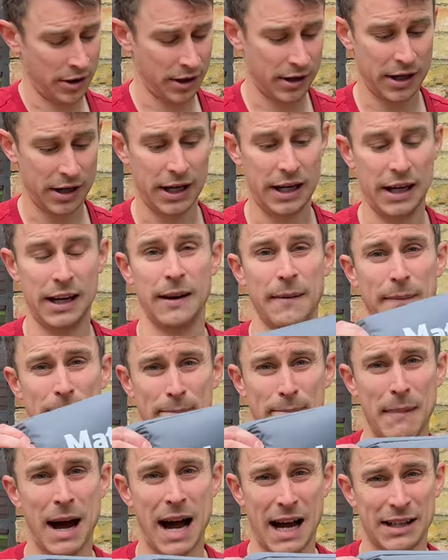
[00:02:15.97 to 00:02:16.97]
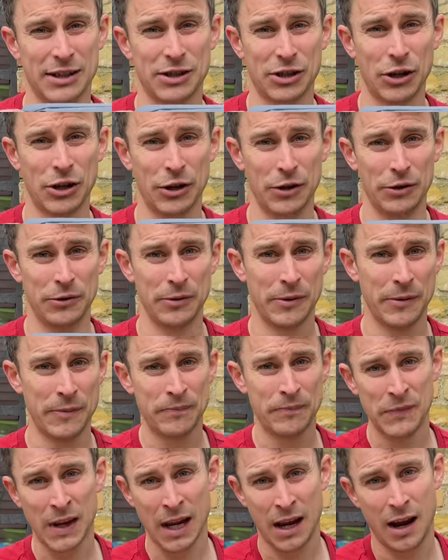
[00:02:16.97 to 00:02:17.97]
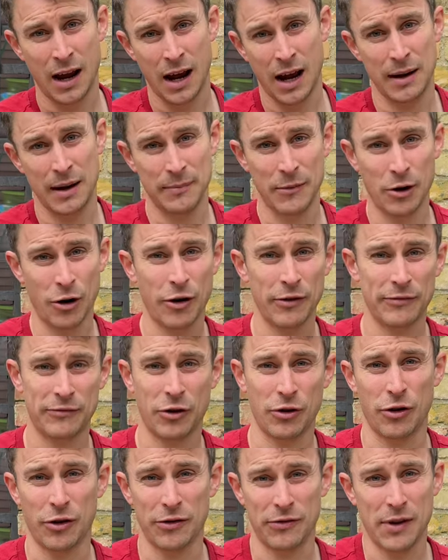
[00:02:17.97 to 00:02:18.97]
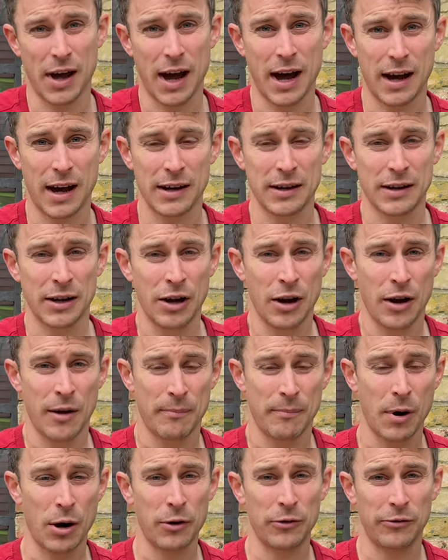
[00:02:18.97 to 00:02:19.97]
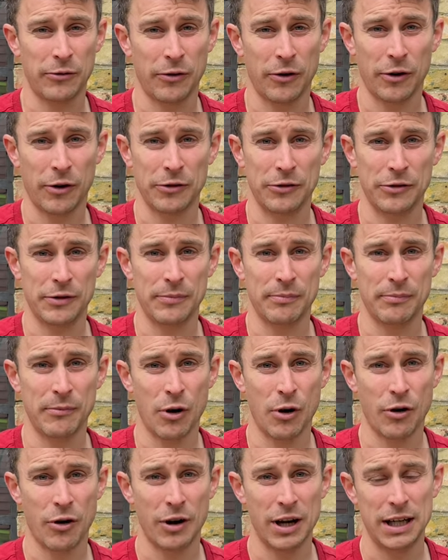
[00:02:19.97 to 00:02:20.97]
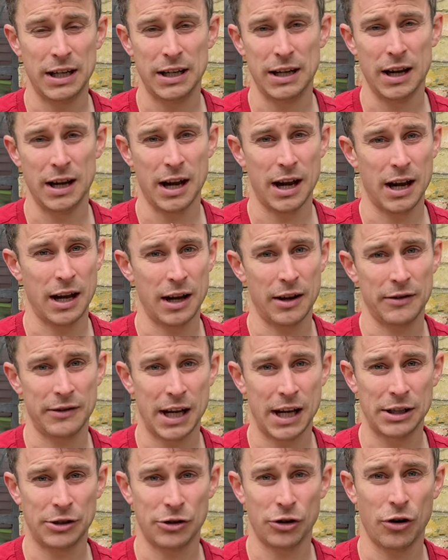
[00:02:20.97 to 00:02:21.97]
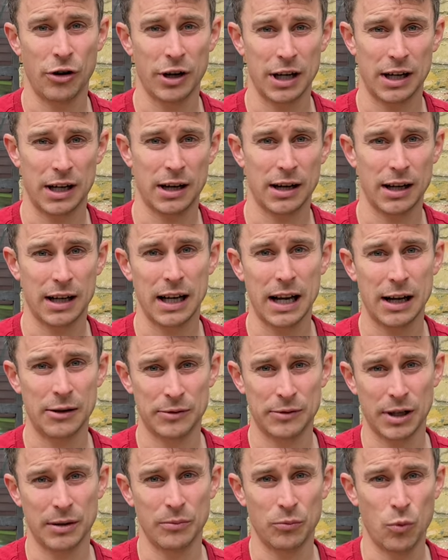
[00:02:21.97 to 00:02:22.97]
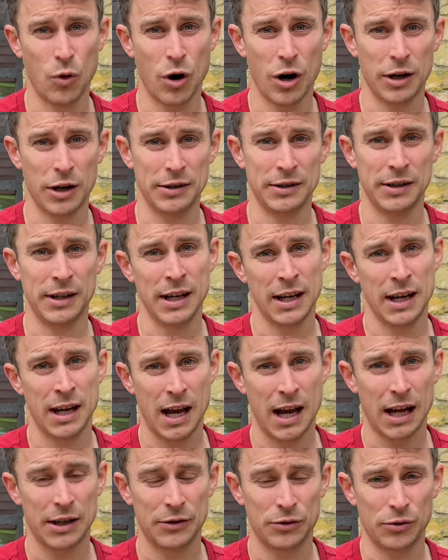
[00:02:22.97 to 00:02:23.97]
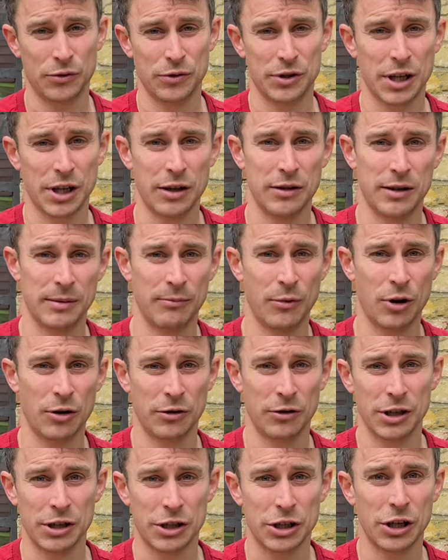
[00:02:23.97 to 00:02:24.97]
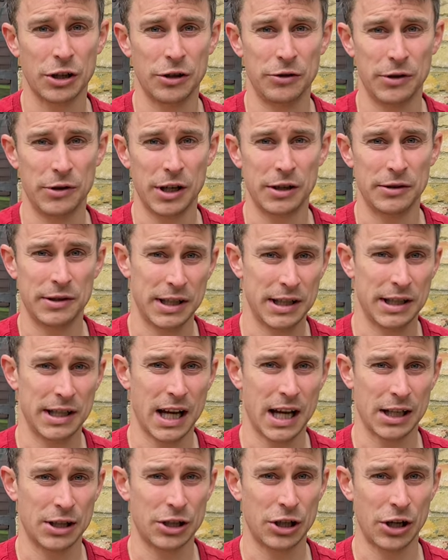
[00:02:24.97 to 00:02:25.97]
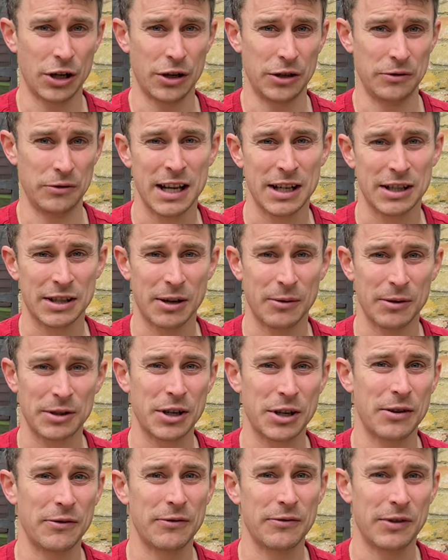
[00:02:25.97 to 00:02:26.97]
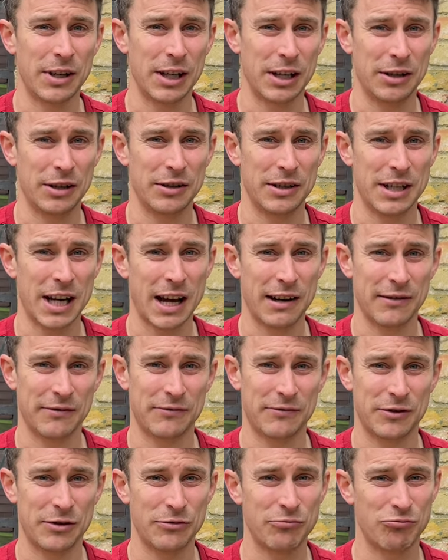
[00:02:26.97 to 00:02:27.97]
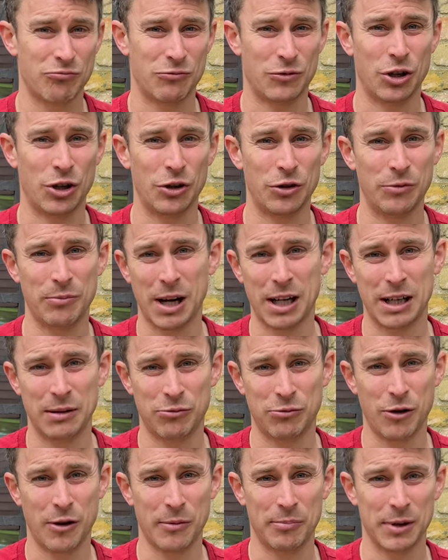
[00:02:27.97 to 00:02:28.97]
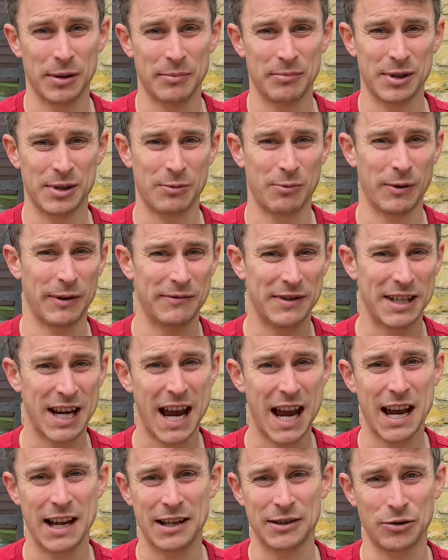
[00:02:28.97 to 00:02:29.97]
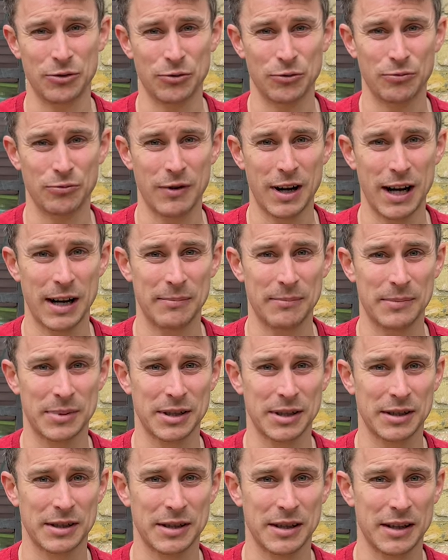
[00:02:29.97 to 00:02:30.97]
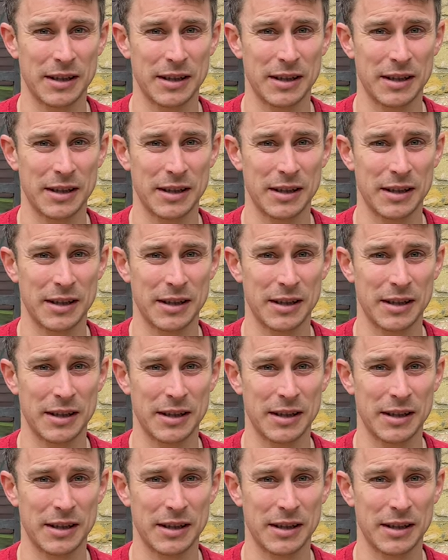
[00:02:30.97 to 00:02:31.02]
the mat too. I've got that both on my Naturehike Cloud Up 1, and also the Monga 2 uses that too. So I don't think you'd have too many problems with tears or rips.